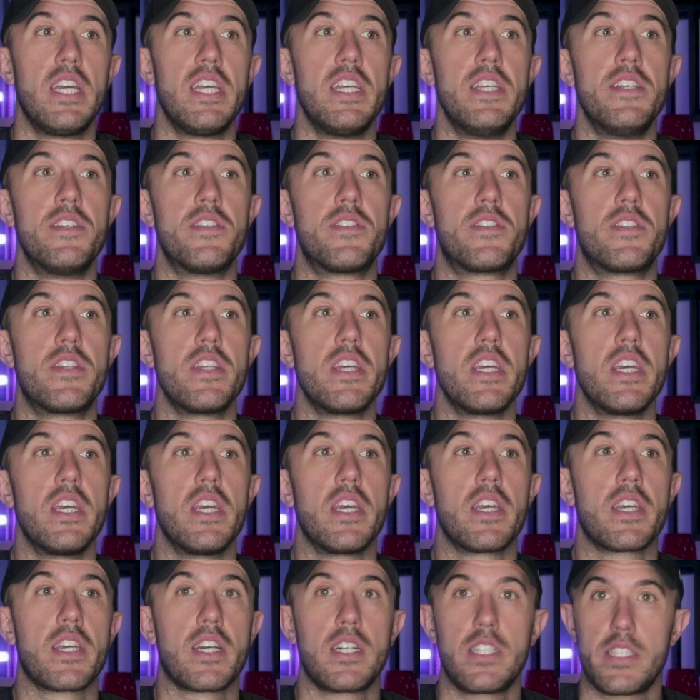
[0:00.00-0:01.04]
is
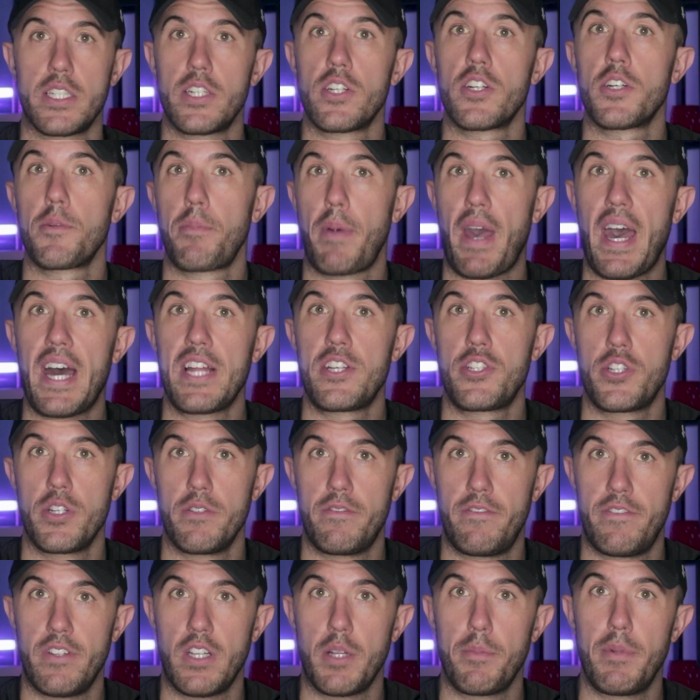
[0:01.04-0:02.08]
the clear batch
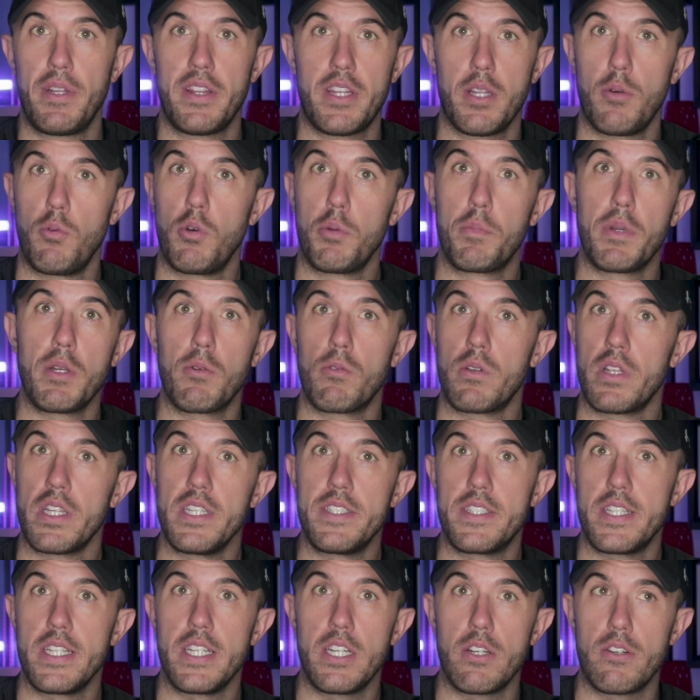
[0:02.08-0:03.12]
of Filament that we'll be
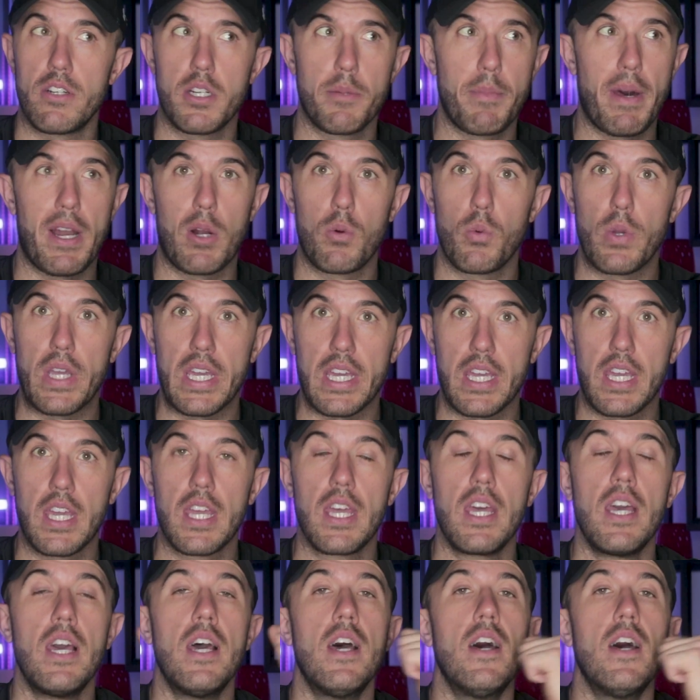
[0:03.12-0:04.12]
releasing here in about a week.